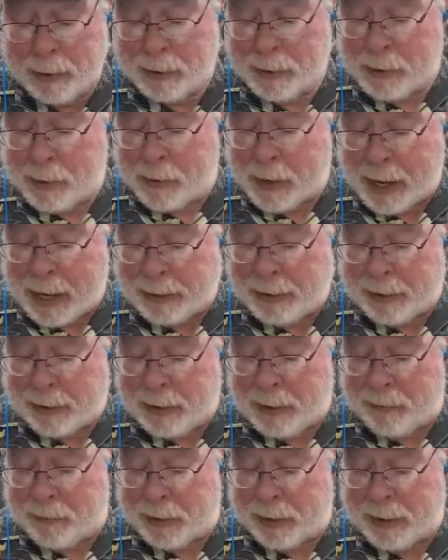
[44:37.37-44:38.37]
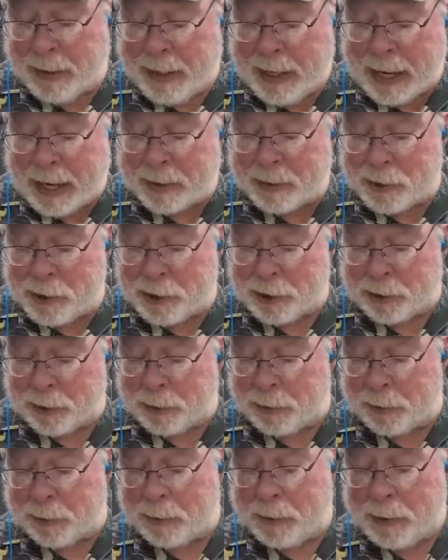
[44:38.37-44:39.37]
you know, I didn't even get
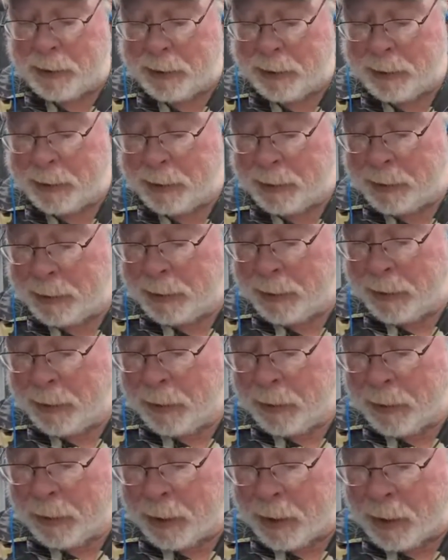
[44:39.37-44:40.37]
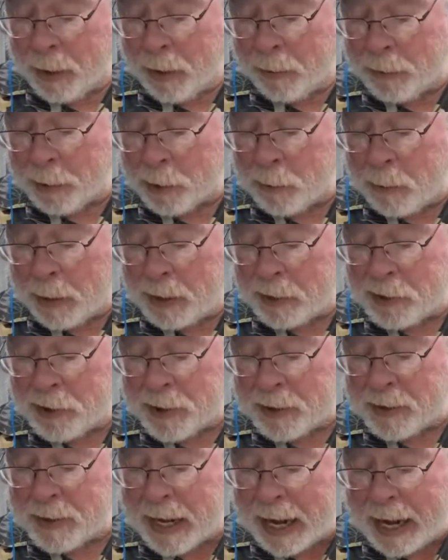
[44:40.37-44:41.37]
to all the
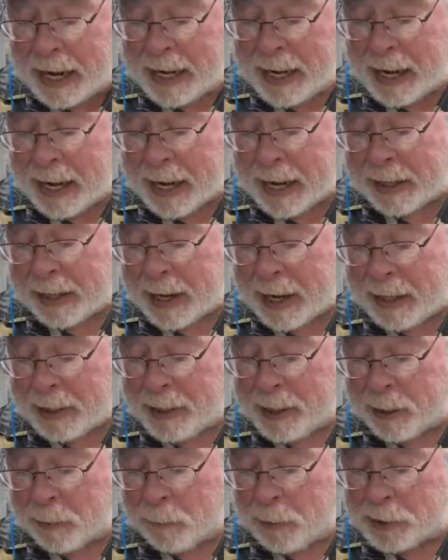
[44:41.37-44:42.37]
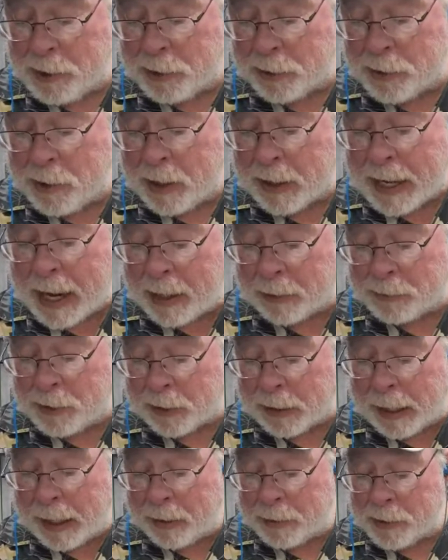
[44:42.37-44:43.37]
questions I had on here, which is good. I'll
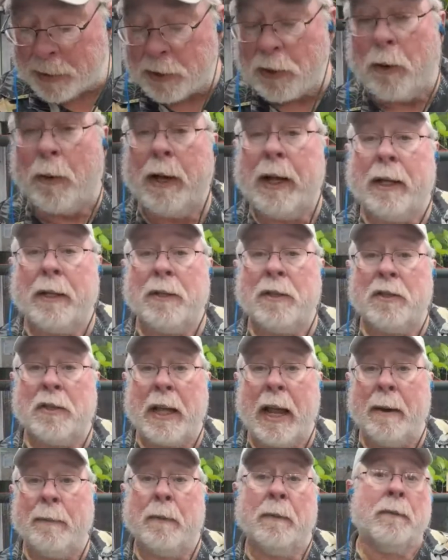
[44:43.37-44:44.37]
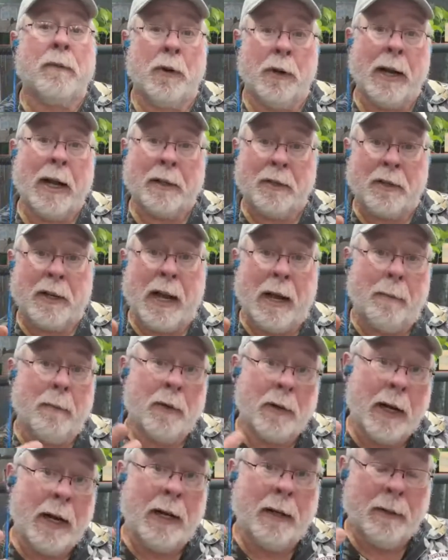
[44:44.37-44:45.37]
I'll just go ahead and save them for next time,
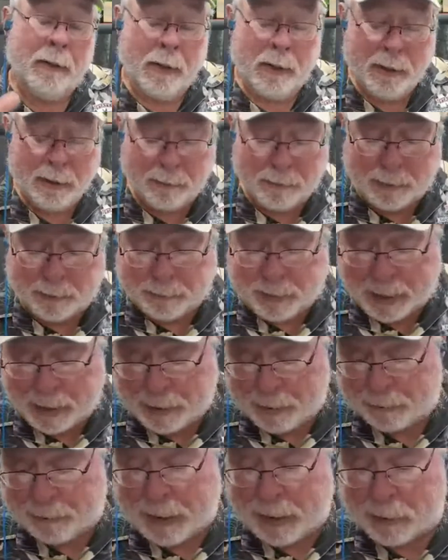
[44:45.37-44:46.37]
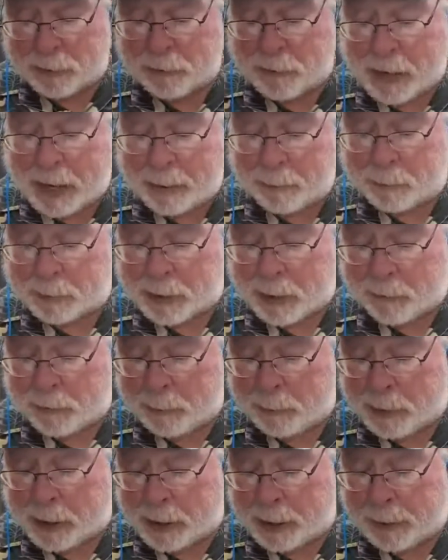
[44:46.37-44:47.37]
okay? If that if that's fine with
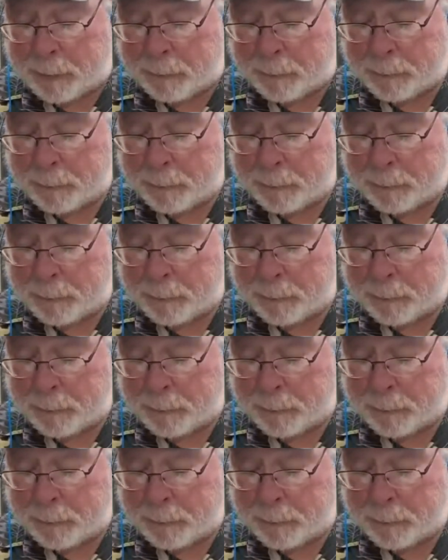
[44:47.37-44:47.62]
everybody.